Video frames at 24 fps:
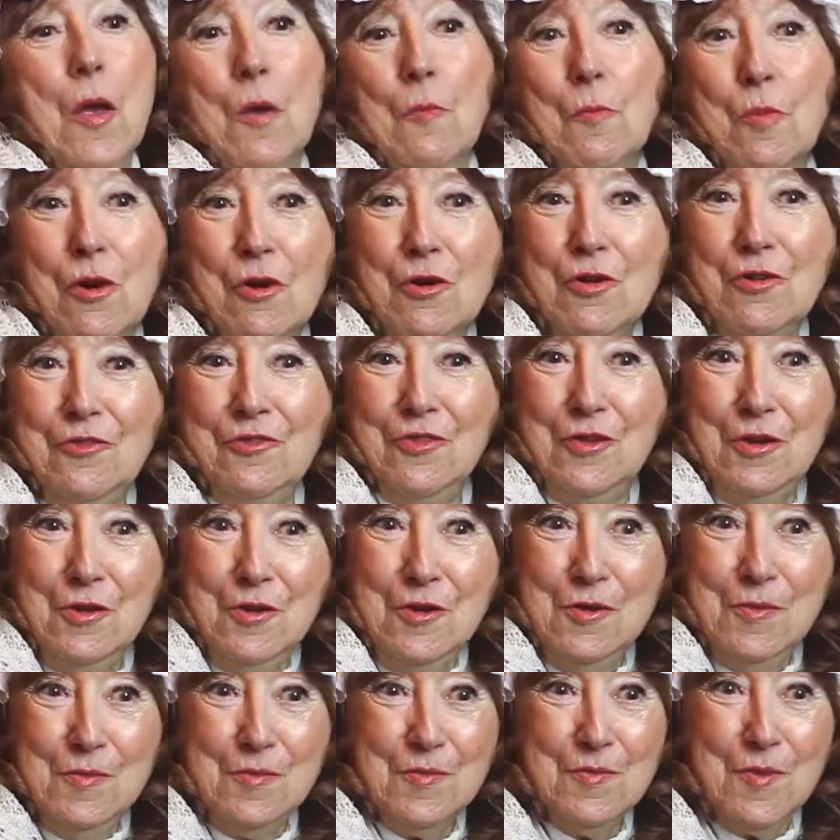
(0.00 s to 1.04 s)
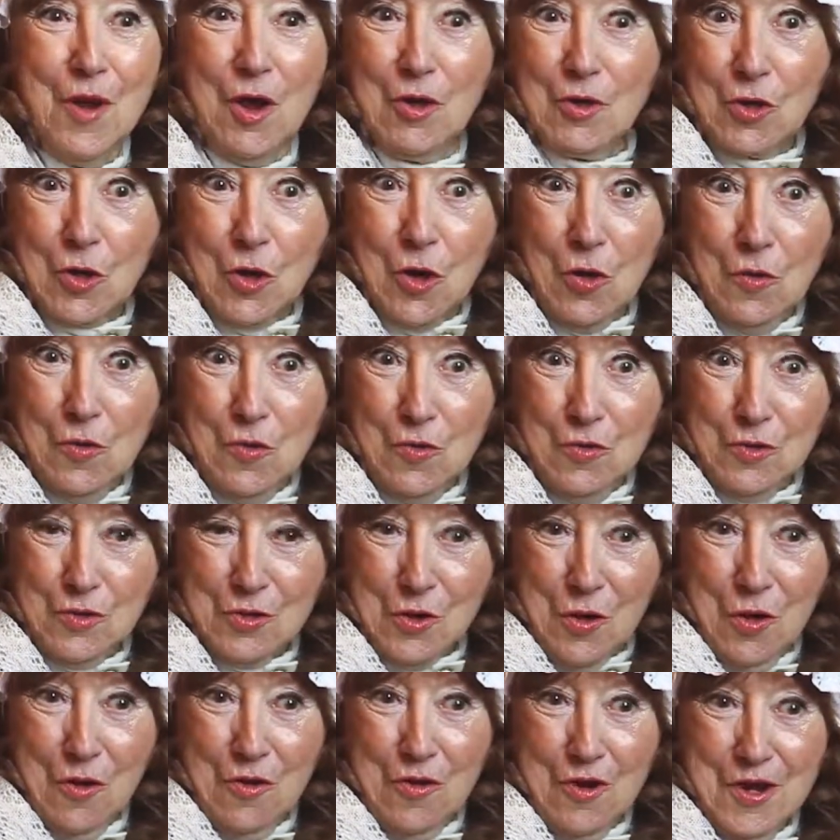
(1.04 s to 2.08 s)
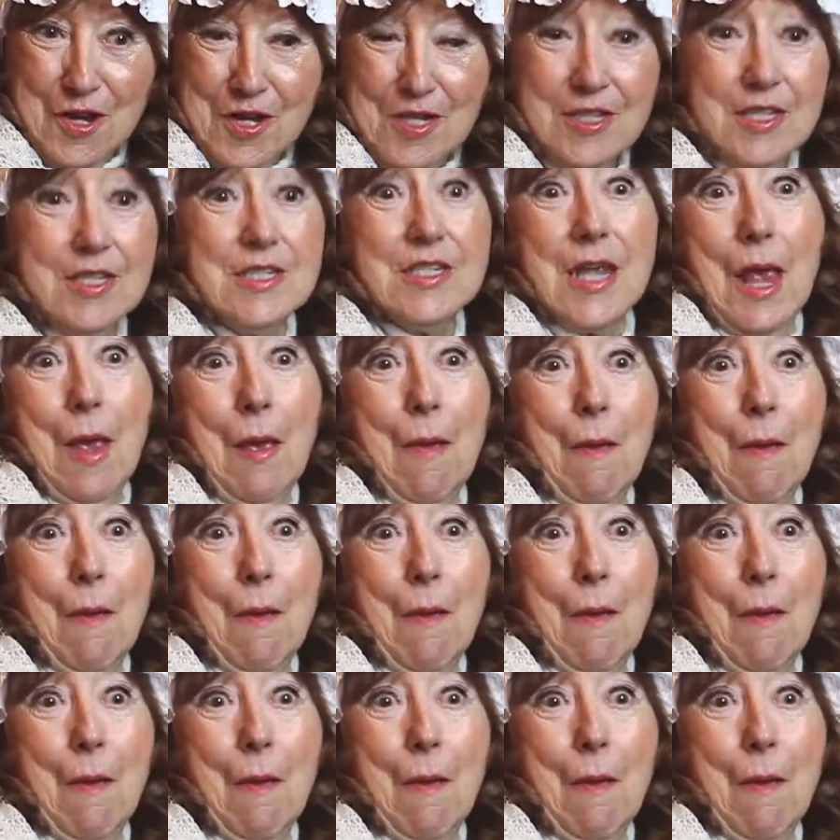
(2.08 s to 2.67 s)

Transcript: Perfume. Gold coins.